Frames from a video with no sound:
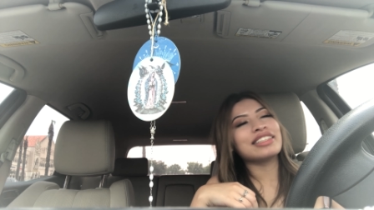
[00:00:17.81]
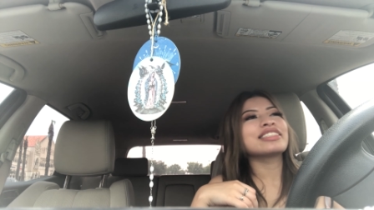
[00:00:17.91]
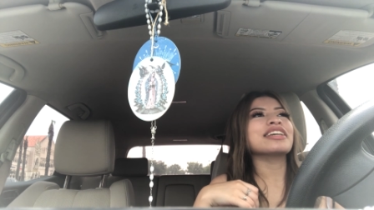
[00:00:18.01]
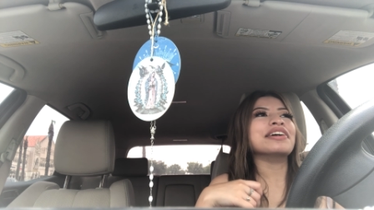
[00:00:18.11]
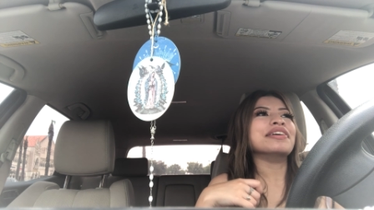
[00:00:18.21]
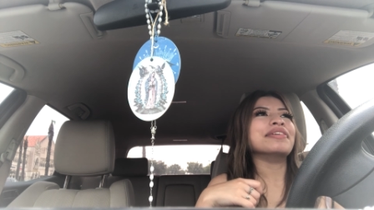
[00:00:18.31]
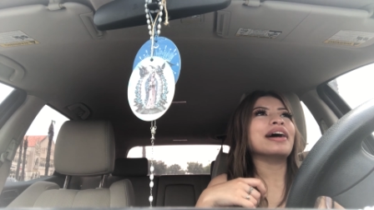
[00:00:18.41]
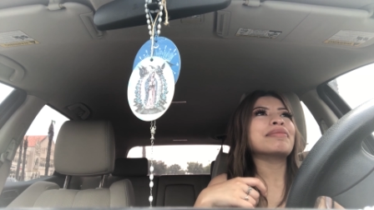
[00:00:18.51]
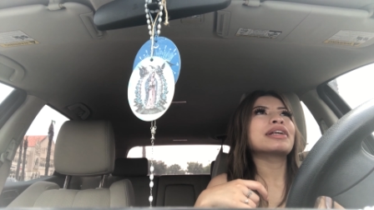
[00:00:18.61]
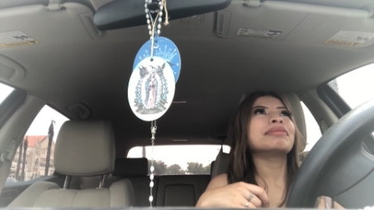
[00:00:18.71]
So
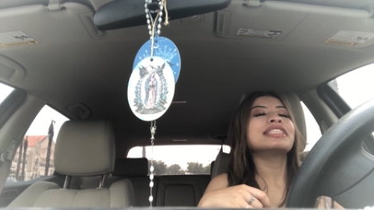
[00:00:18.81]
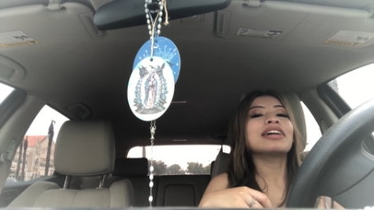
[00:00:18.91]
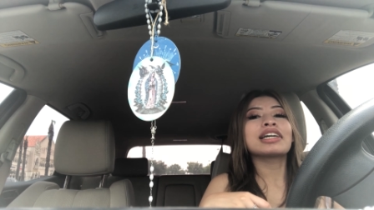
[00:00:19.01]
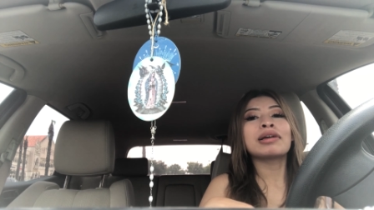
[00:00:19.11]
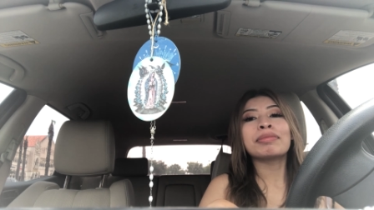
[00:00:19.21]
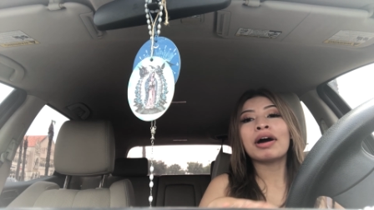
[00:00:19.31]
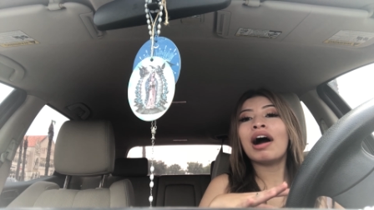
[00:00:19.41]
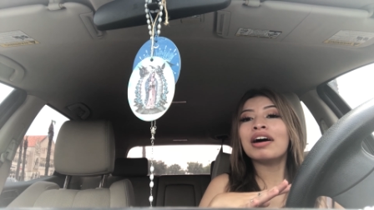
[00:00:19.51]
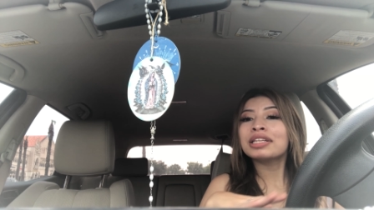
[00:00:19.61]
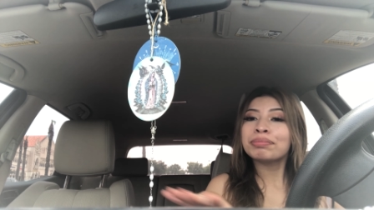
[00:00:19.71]
I'm gonna be talking about
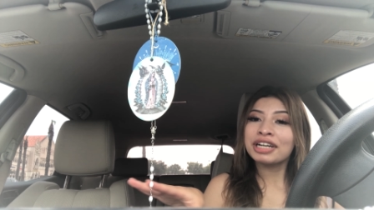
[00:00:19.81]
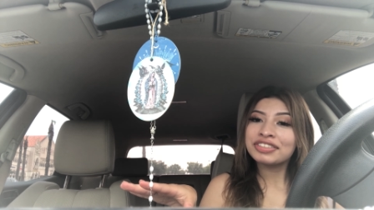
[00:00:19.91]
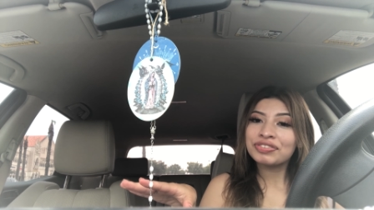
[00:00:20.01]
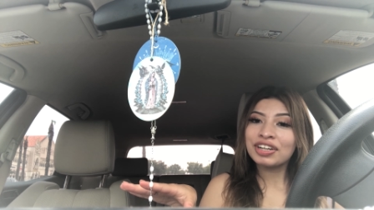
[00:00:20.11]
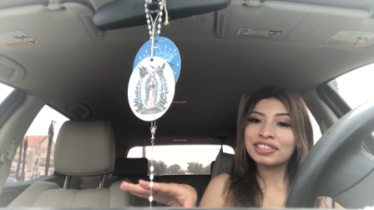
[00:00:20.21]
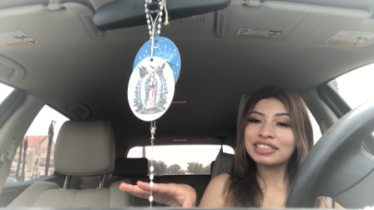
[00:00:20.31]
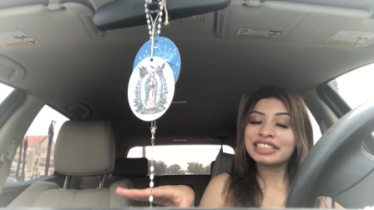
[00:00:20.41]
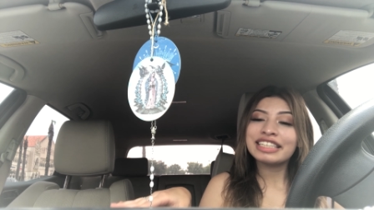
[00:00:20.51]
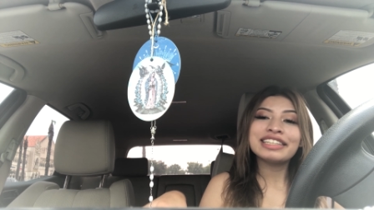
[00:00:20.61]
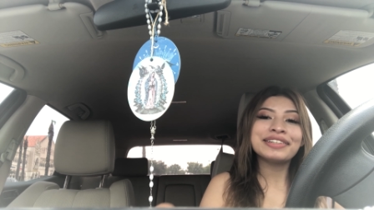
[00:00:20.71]
all the Breastraunts
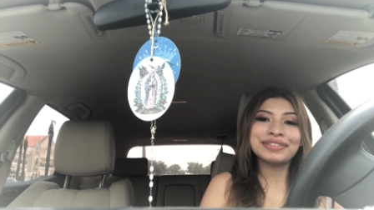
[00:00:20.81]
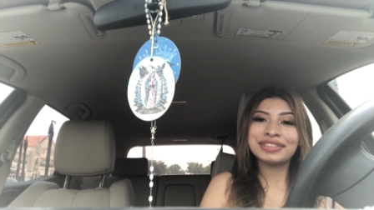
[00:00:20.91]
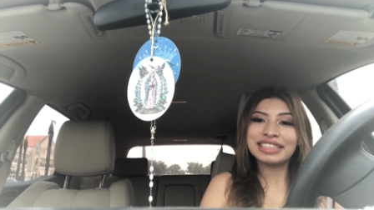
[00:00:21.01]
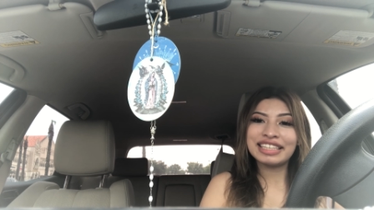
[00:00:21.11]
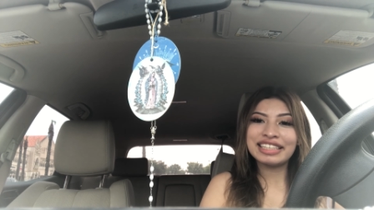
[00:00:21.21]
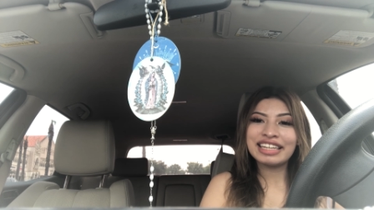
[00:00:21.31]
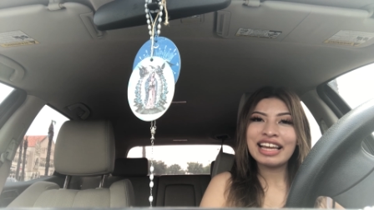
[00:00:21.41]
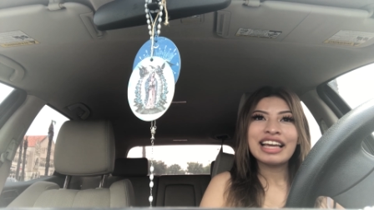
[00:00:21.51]
in Houston.